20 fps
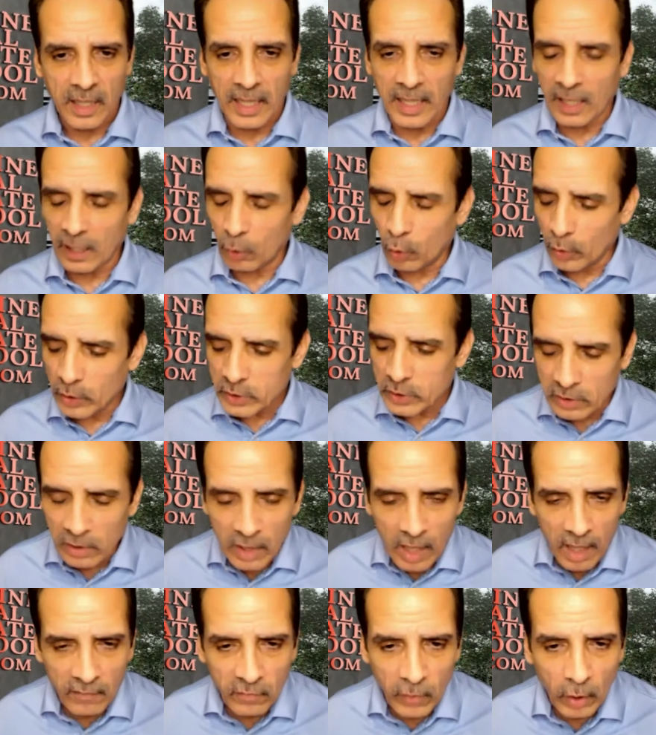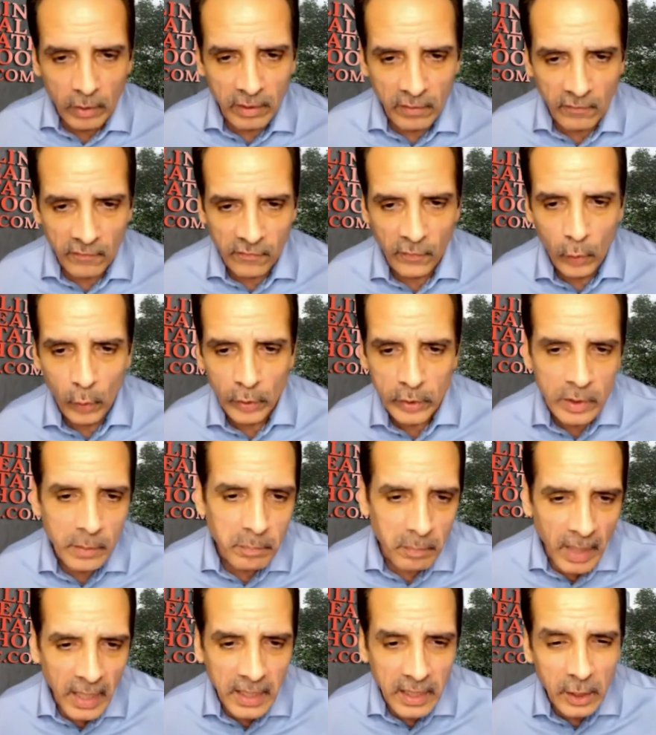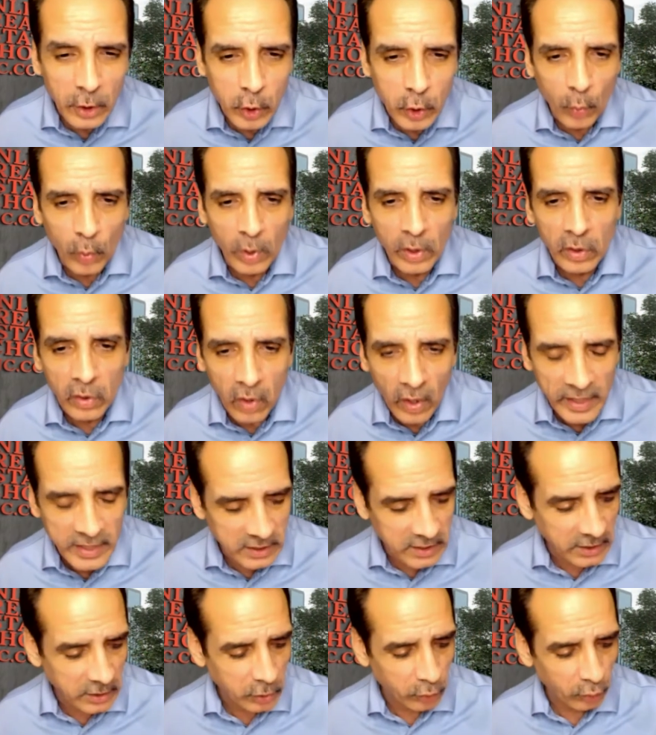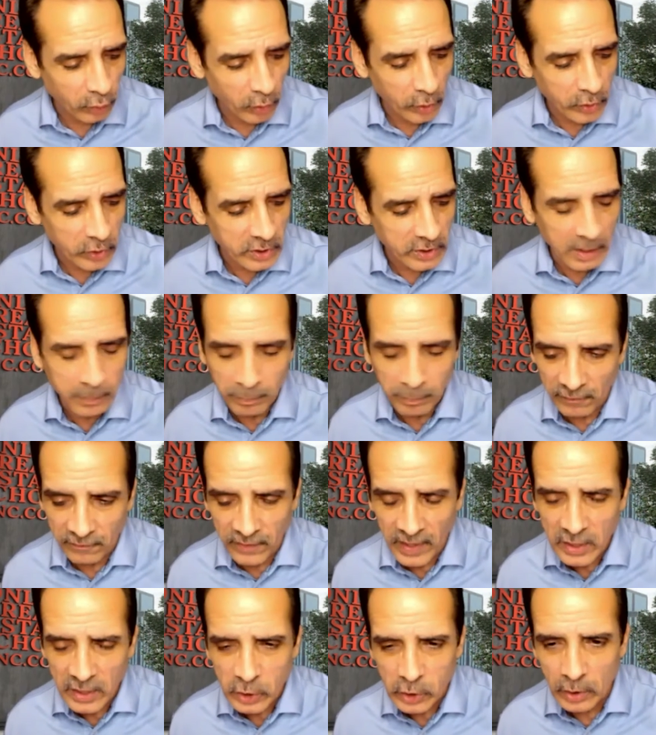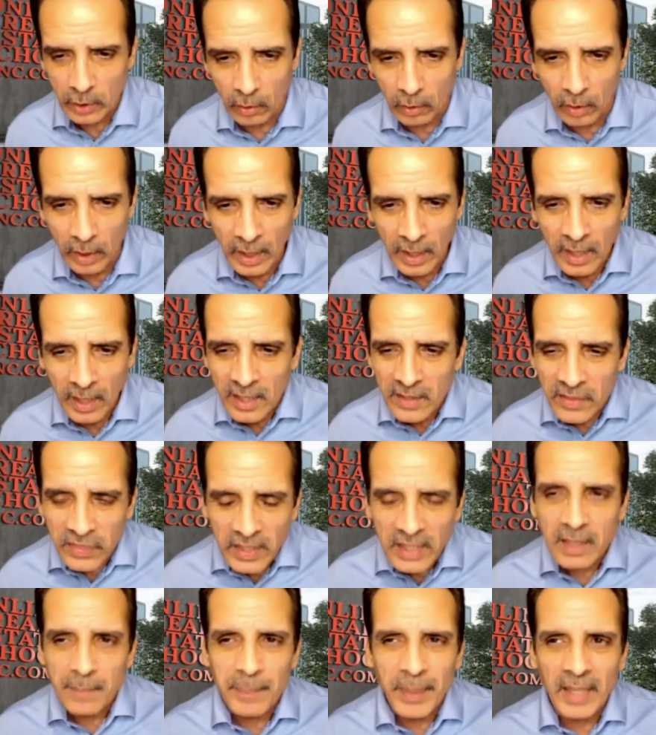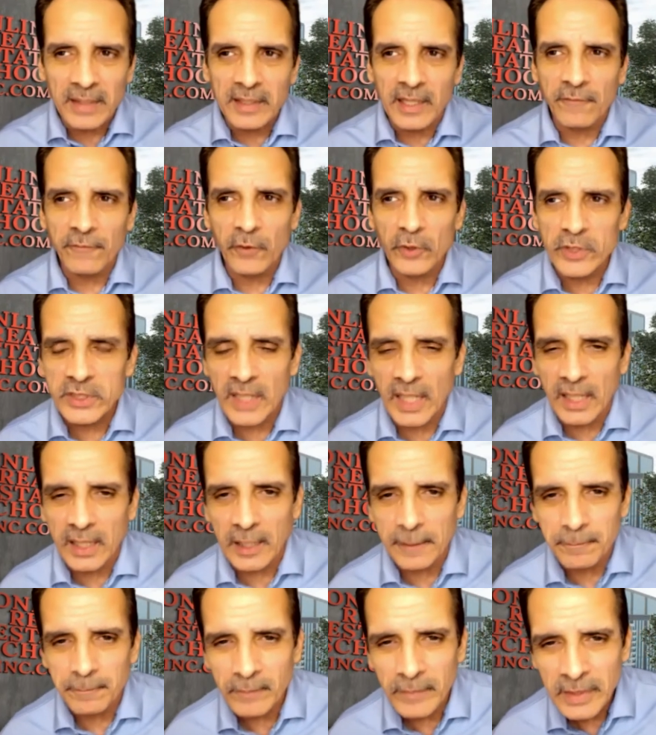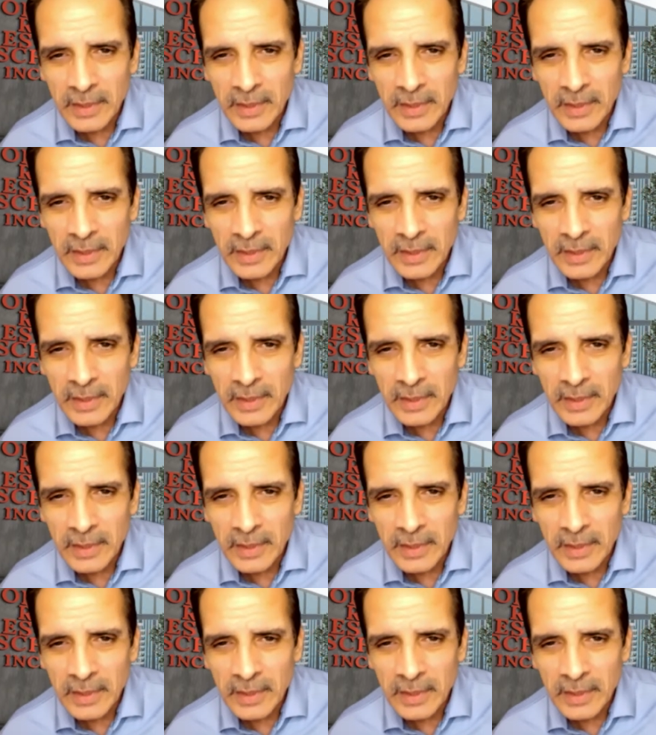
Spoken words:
And I always love looking forward to making you a licensed real estate professional. Think about that for a second.